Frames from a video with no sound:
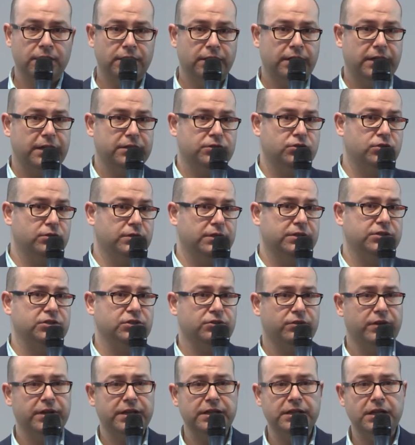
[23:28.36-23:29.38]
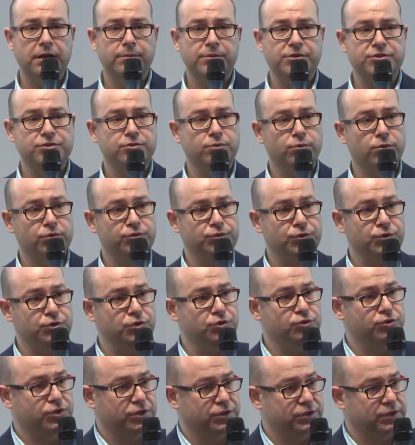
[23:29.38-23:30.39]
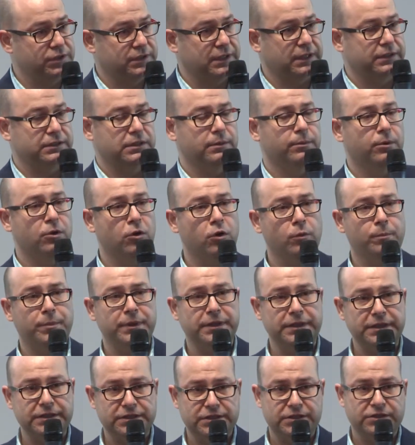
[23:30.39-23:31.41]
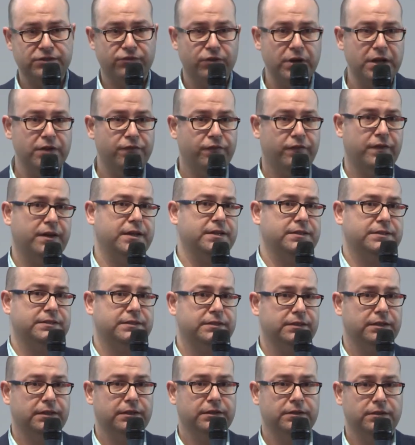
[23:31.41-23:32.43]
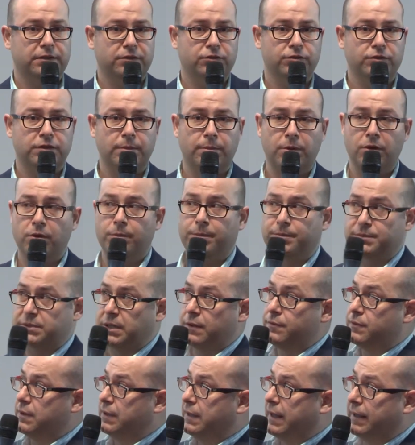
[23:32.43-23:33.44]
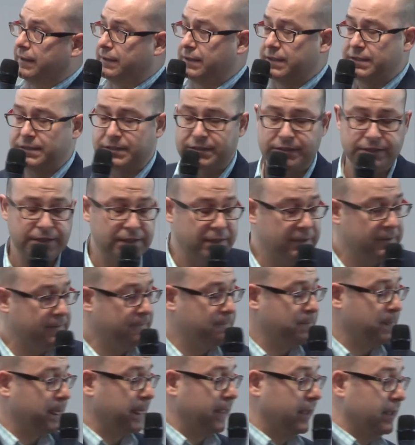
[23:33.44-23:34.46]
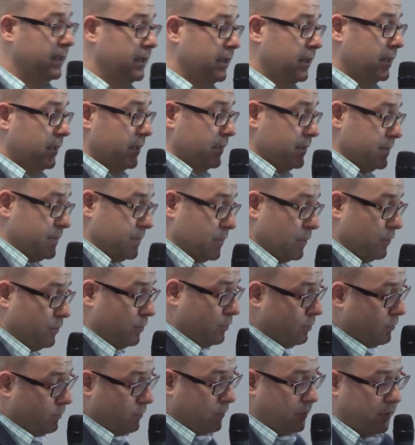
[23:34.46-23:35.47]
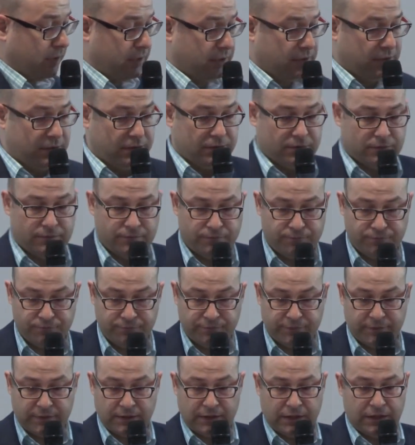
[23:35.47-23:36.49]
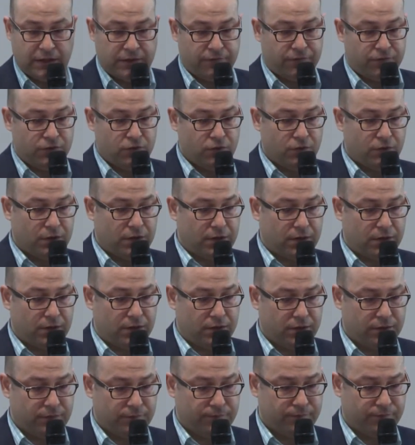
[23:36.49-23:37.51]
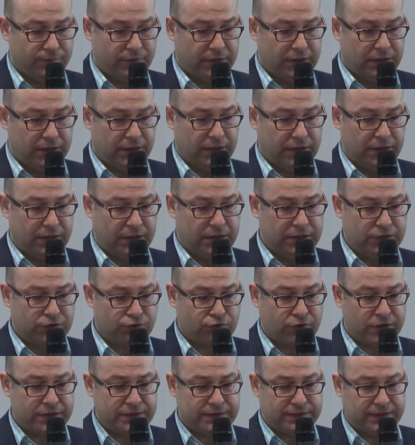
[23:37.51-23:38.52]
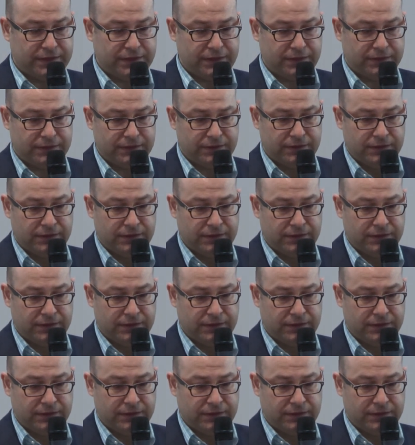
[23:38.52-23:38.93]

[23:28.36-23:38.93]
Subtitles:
get the generic enablers you want to use, and start developing. It's really fast and to develop something like this. So if you are interested,